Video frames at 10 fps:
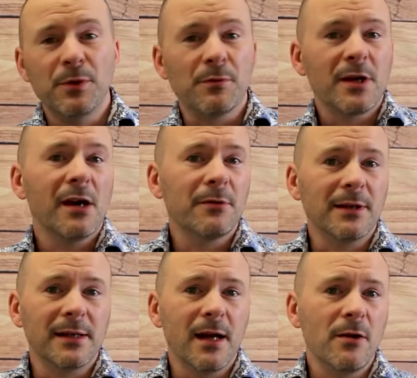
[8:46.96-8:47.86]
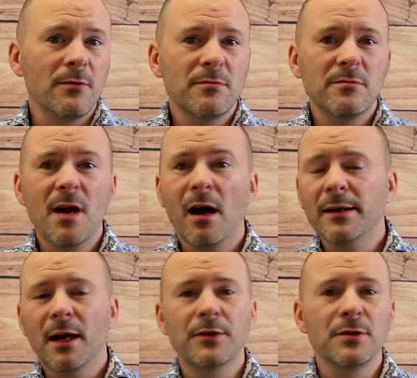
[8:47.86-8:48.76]
currently owe
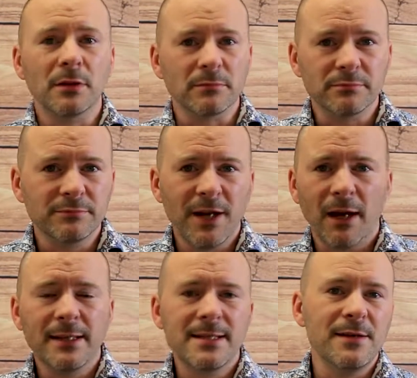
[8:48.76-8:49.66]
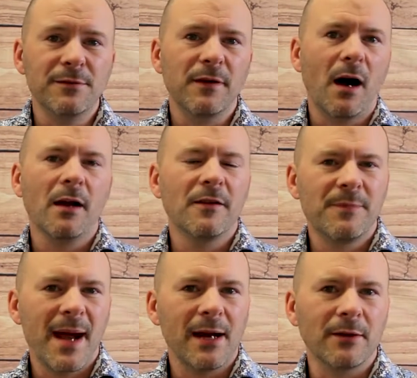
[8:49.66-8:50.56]

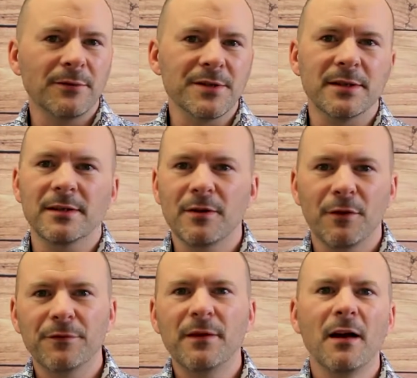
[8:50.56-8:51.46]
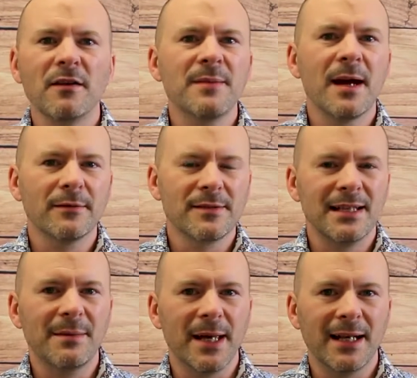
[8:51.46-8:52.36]
£995 on it. You've got £5
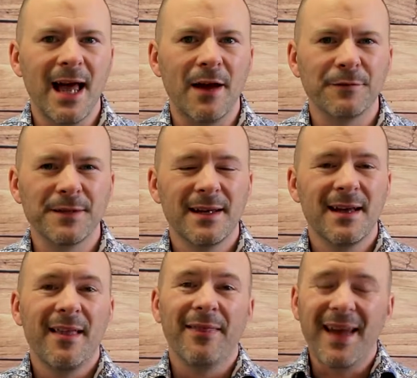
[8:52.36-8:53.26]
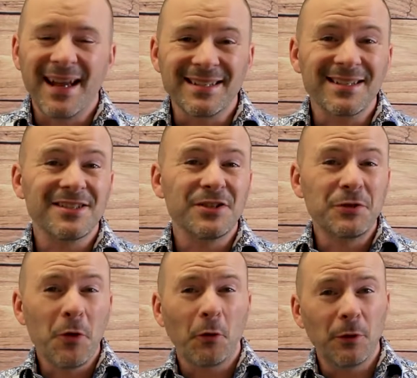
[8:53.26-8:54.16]
limit left. That does
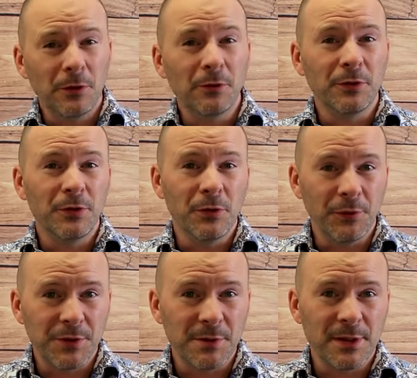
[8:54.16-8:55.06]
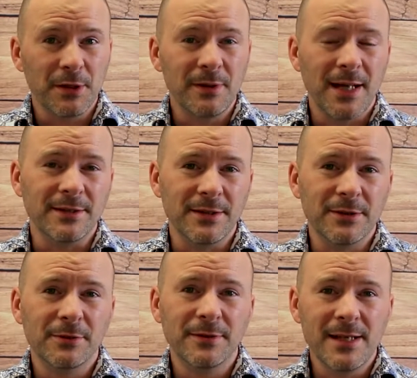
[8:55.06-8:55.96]
not look good to a new lender.
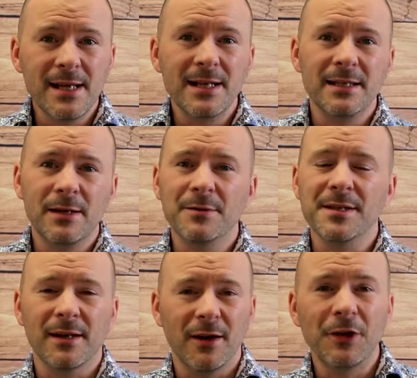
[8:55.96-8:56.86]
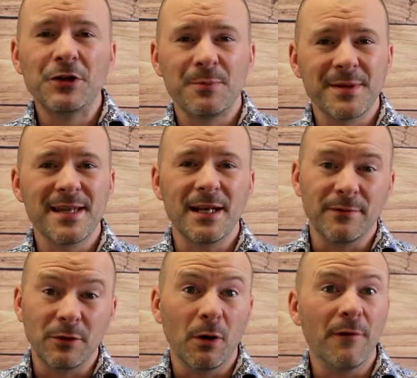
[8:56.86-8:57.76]
You're nearly using 100%
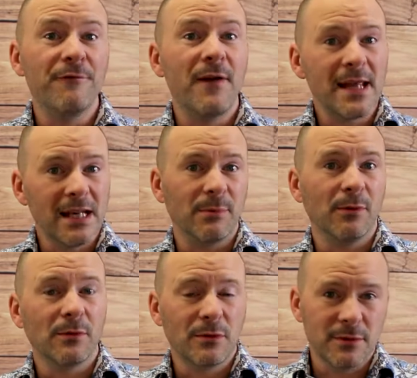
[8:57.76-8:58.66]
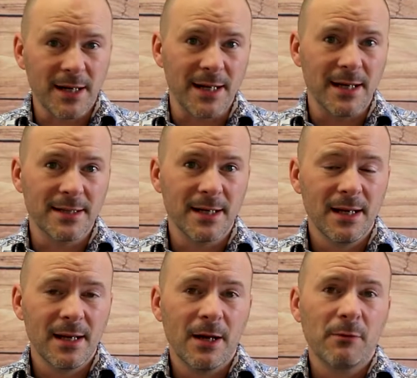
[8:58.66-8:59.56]
of your available credit.
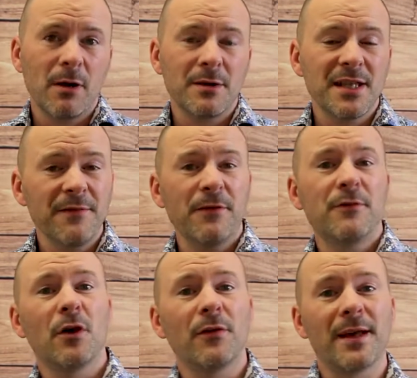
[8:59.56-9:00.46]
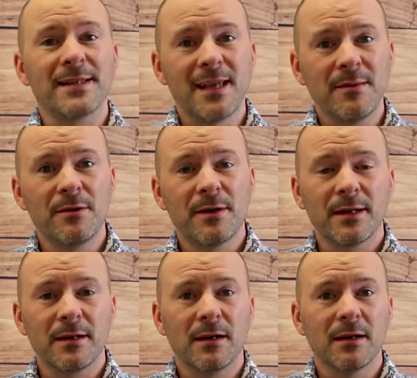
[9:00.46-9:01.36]
Whereas if you've got that same
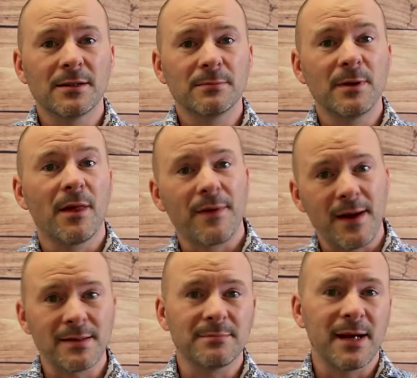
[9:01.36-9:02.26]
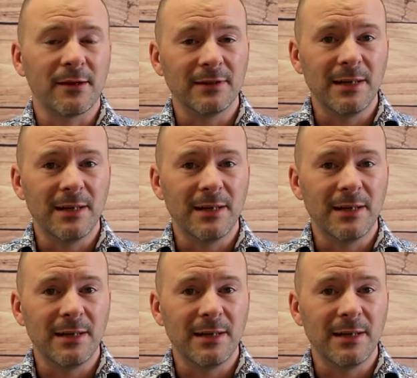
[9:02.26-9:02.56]
credit card with a £1,000